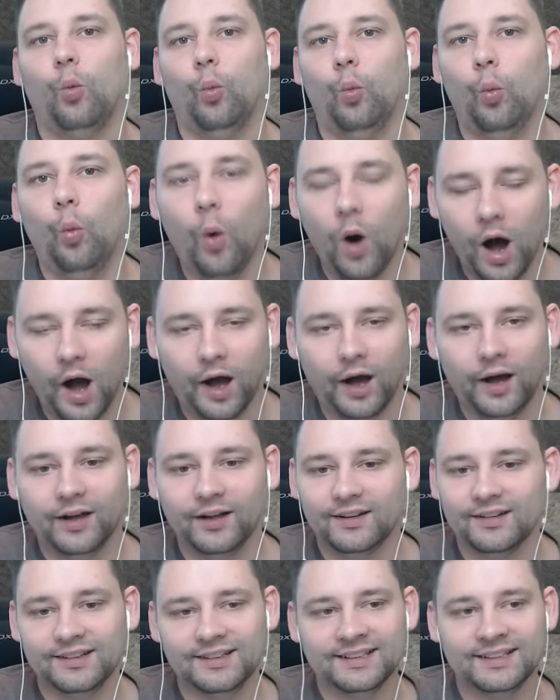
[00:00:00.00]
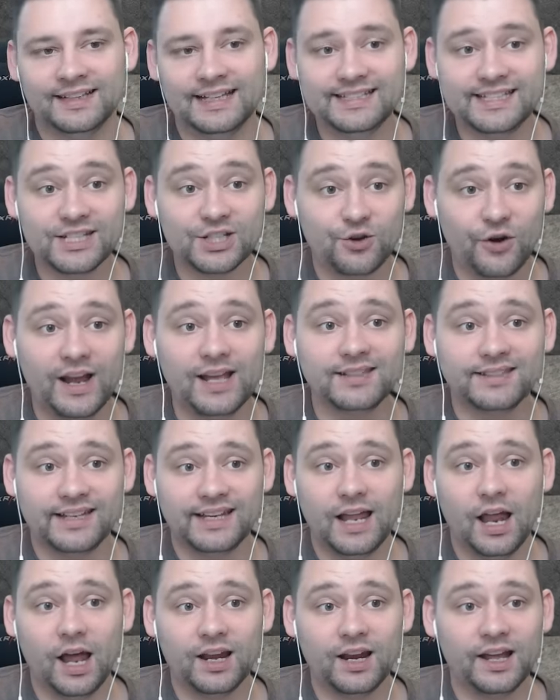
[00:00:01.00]
What? This is
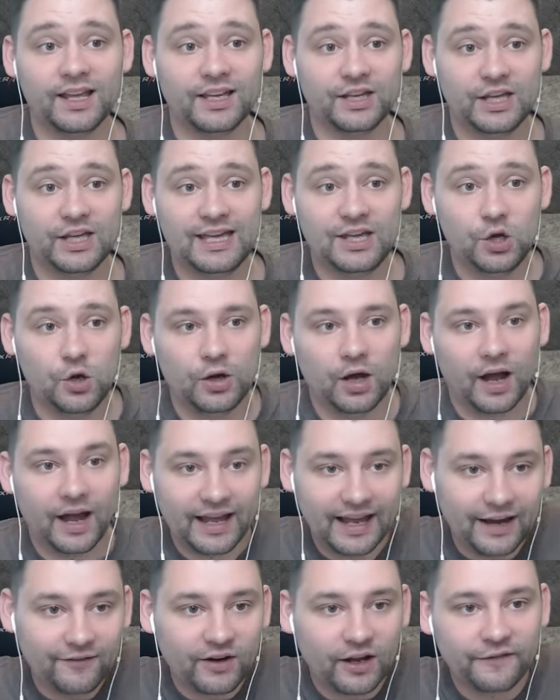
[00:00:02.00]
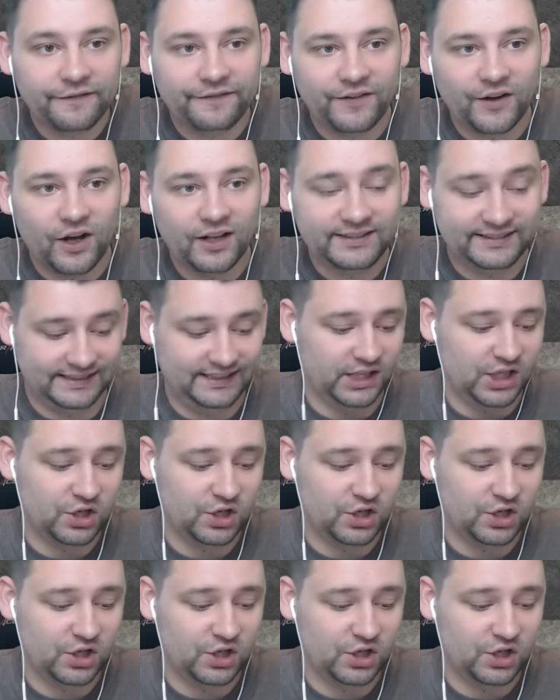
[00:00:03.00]
crazy. I have like 30.